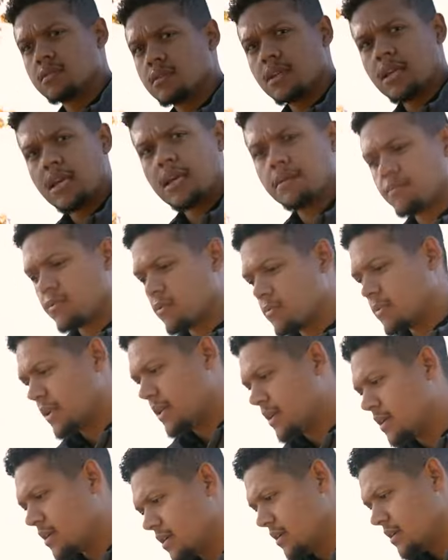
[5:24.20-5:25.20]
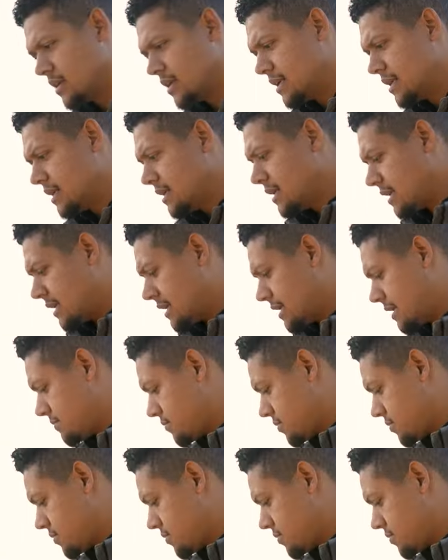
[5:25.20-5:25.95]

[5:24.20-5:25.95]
came from here. Uh,